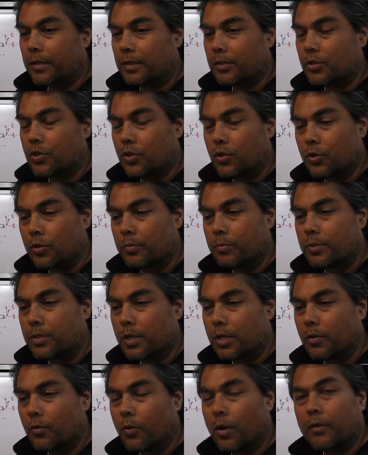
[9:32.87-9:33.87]
tube
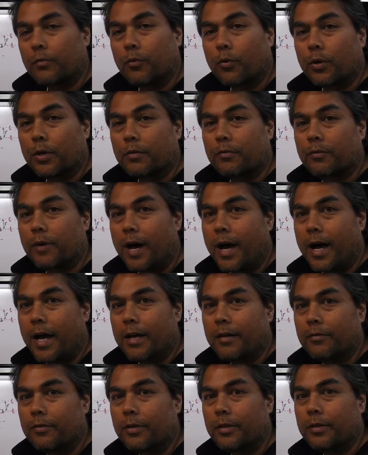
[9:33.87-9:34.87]
to
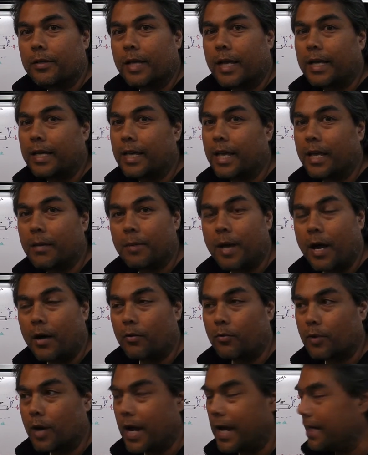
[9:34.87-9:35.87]
145, it came
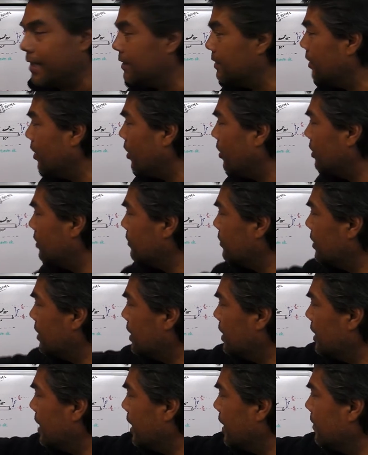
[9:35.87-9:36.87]
out right. All of
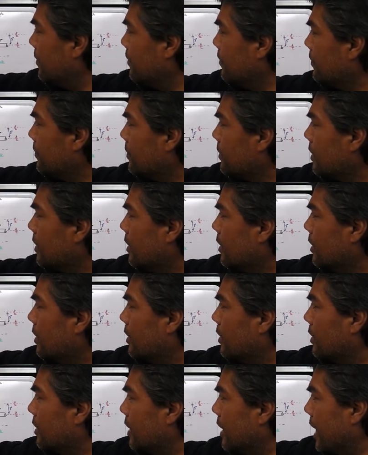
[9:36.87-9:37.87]
the
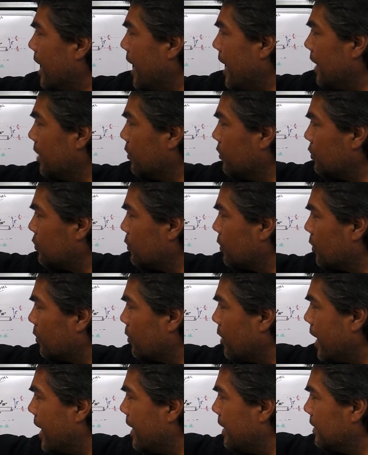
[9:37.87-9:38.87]
angles were
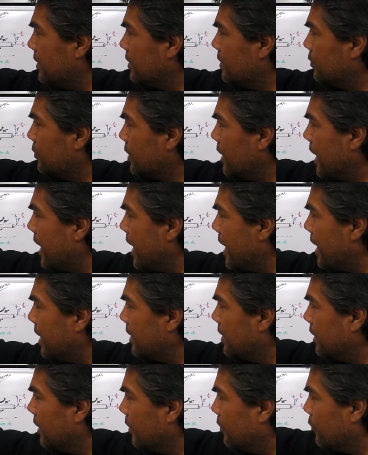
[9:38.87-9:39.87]
right. We
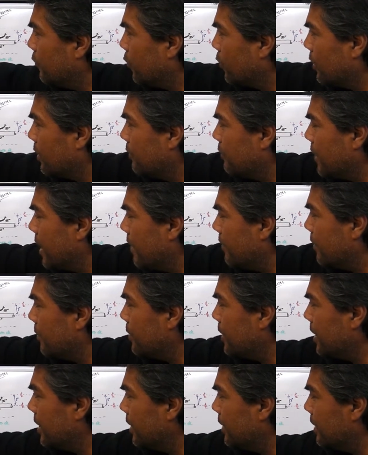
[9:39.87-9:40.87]
had a 45
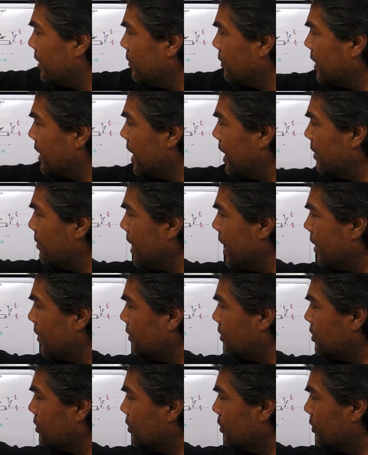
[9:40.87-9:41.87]
up here, and then we came
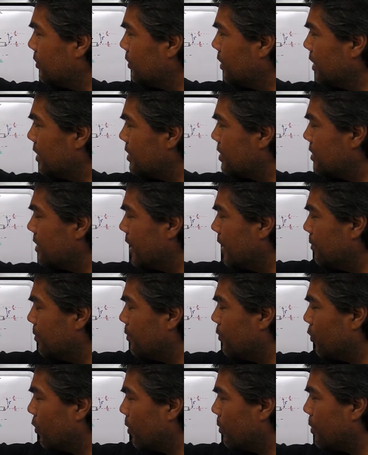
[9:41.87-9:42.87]
out to this,
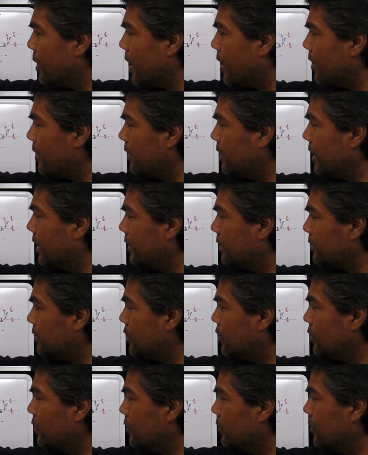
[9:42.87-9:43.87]
and we're parallel
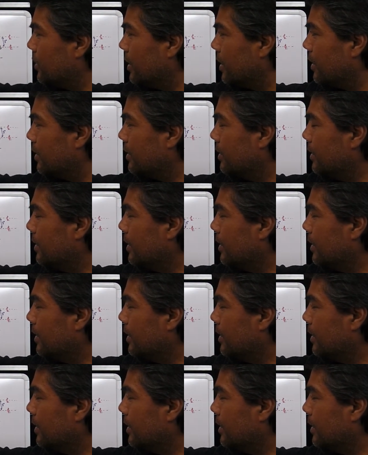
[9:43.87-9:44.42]
to the